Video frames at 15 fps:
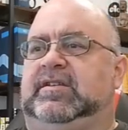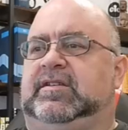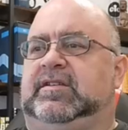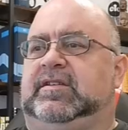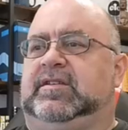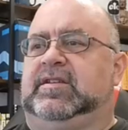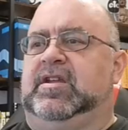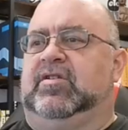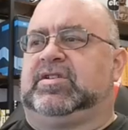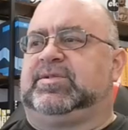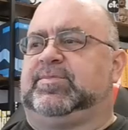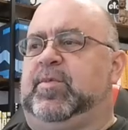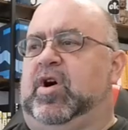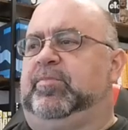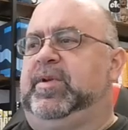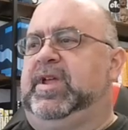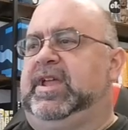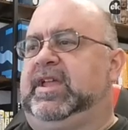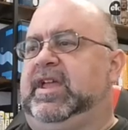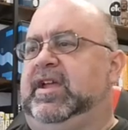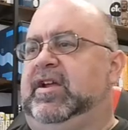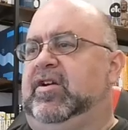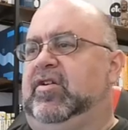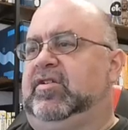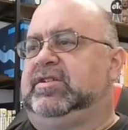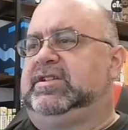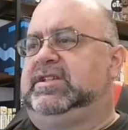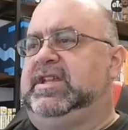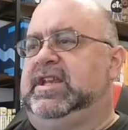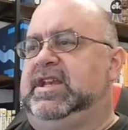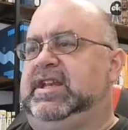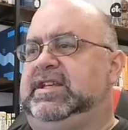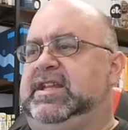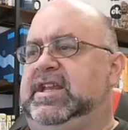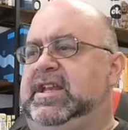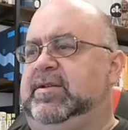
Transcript: small peak here, teeny peak